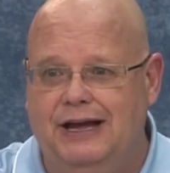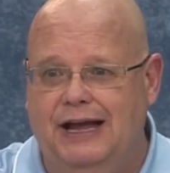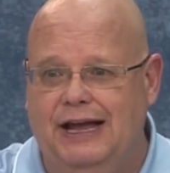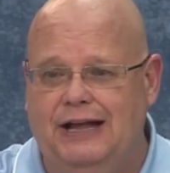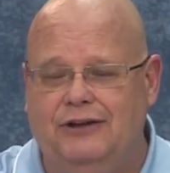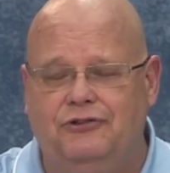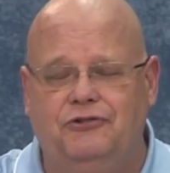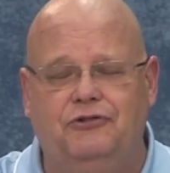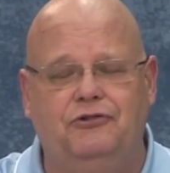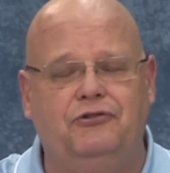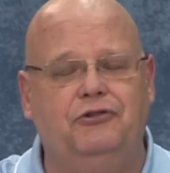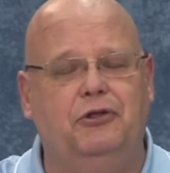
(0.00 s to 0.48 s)

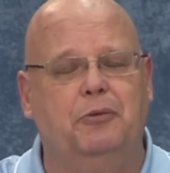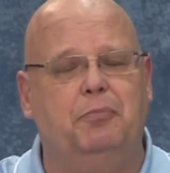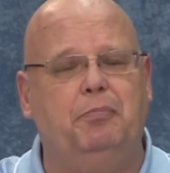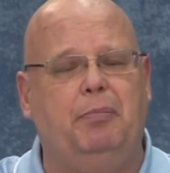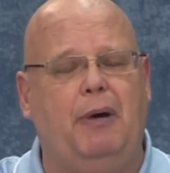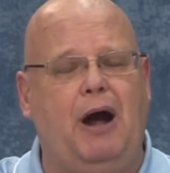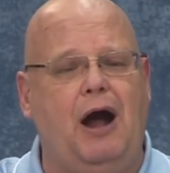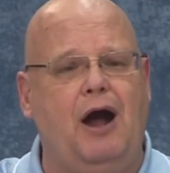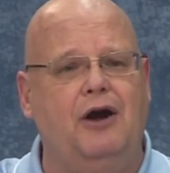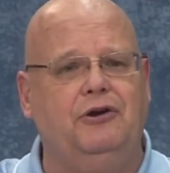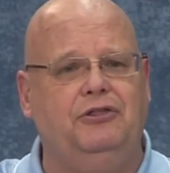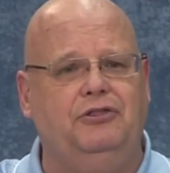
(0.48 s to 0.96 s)
It's the
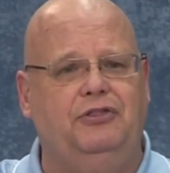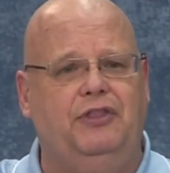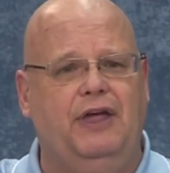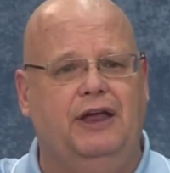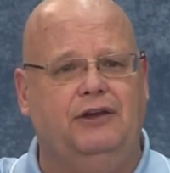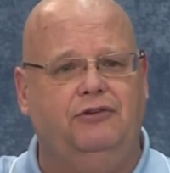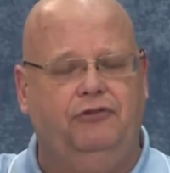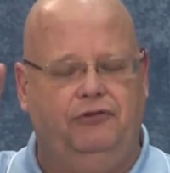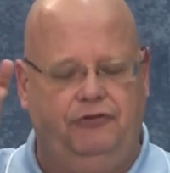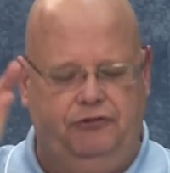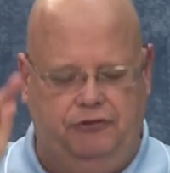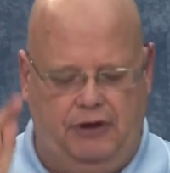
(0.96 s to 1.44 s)
part
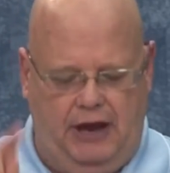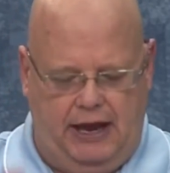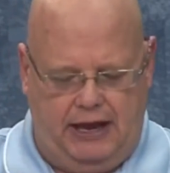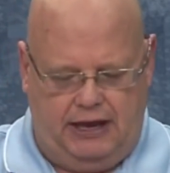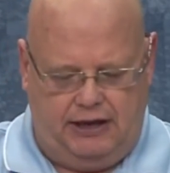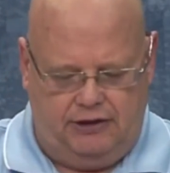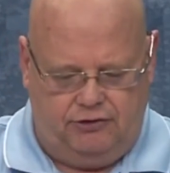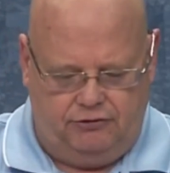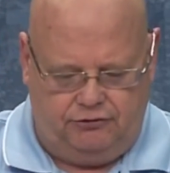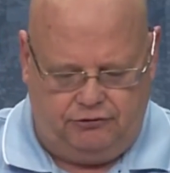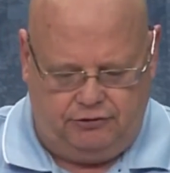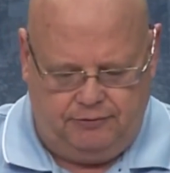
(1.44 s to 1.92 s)
that
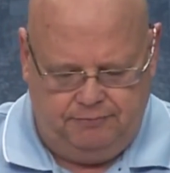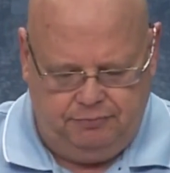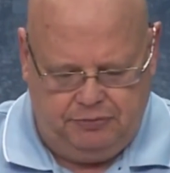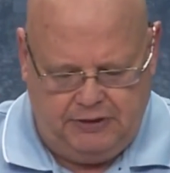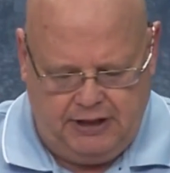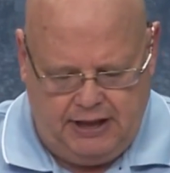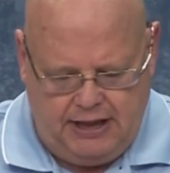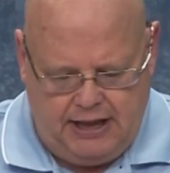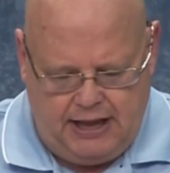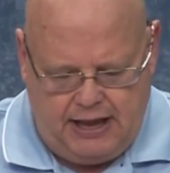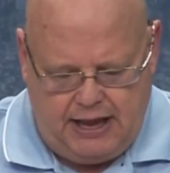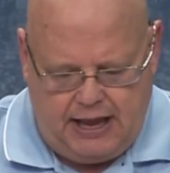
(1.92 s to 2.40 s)
says,
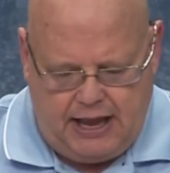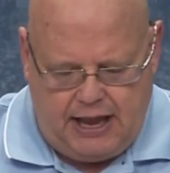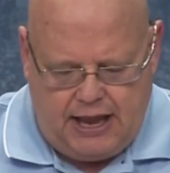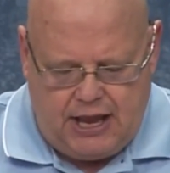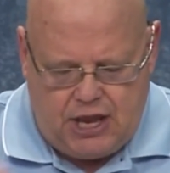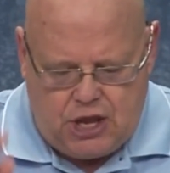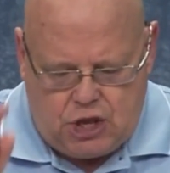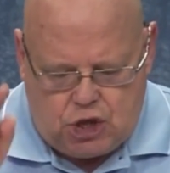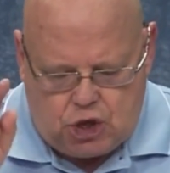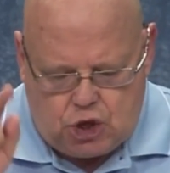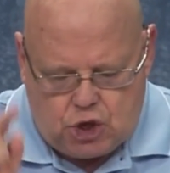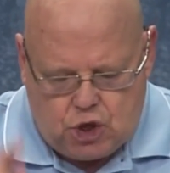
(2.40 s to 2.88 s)

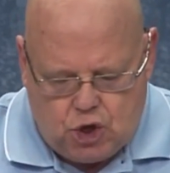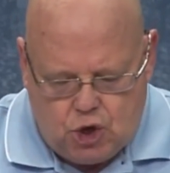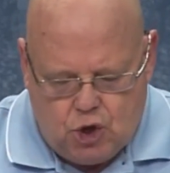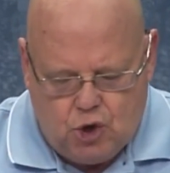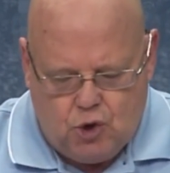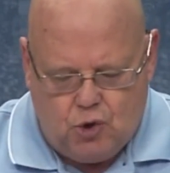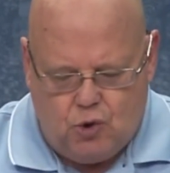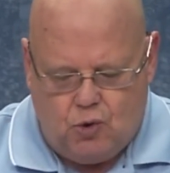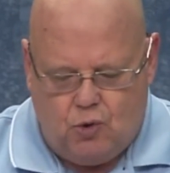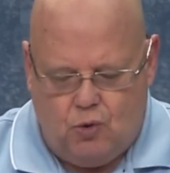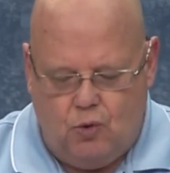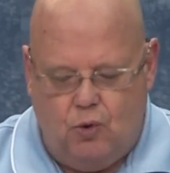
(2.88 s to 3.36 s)

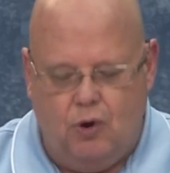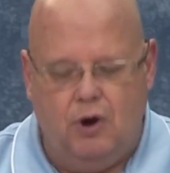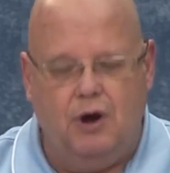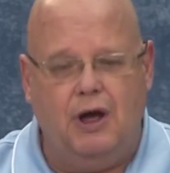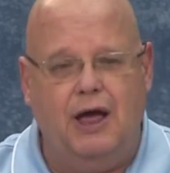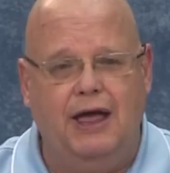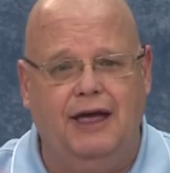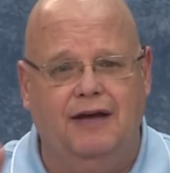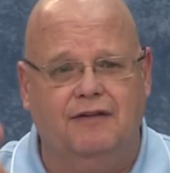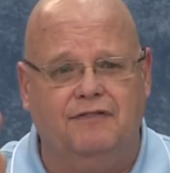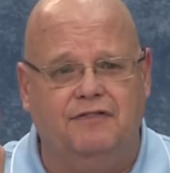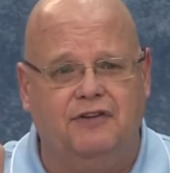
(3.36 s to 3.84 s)
you
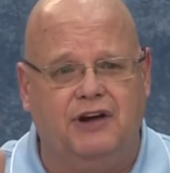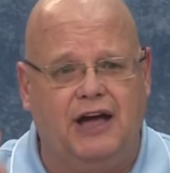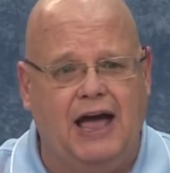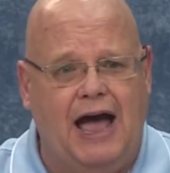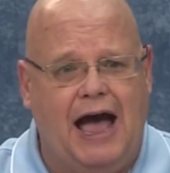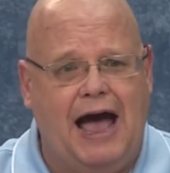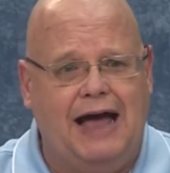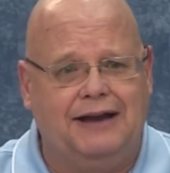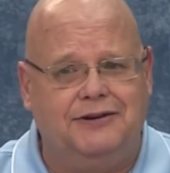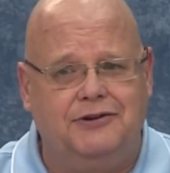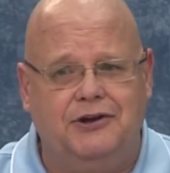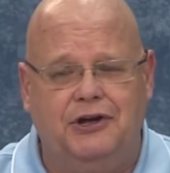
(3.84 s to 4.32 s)
have
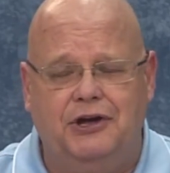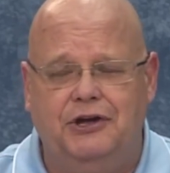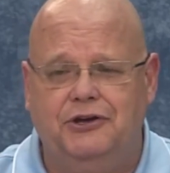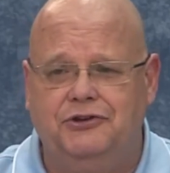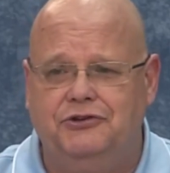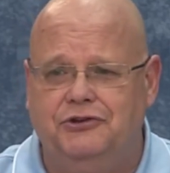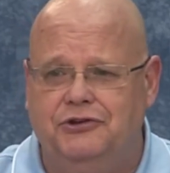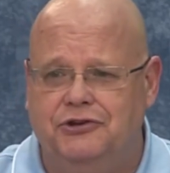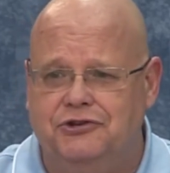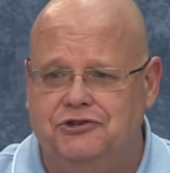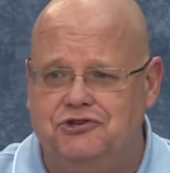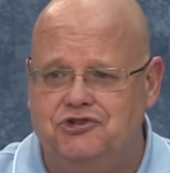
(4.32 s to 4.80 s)
got
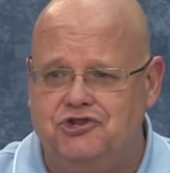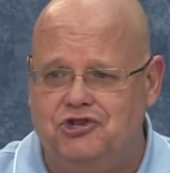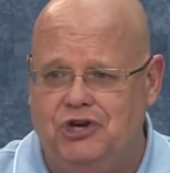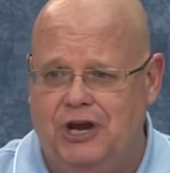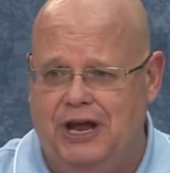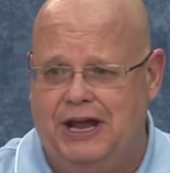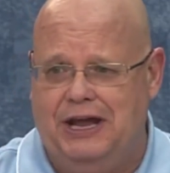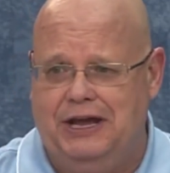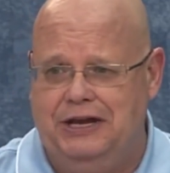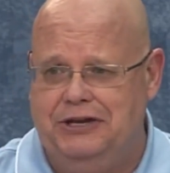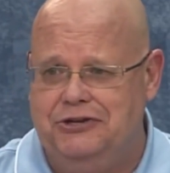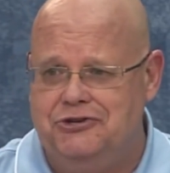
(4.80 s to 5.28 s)
to
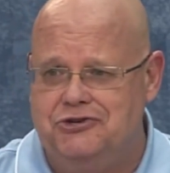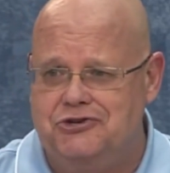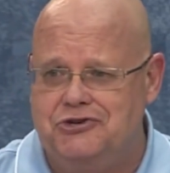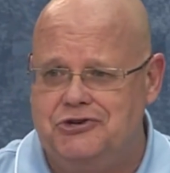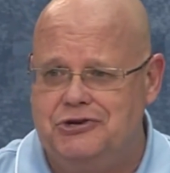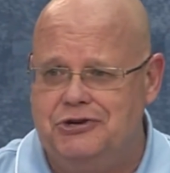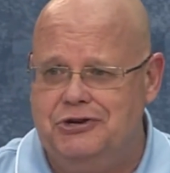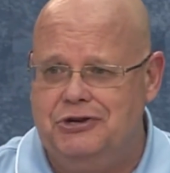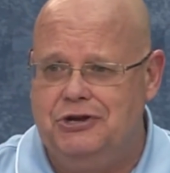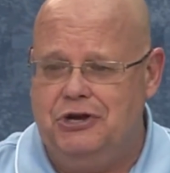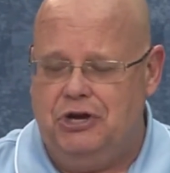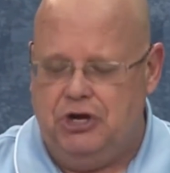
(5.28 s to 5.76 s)

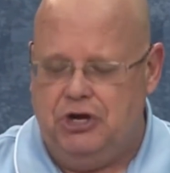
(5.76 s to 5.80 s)
change.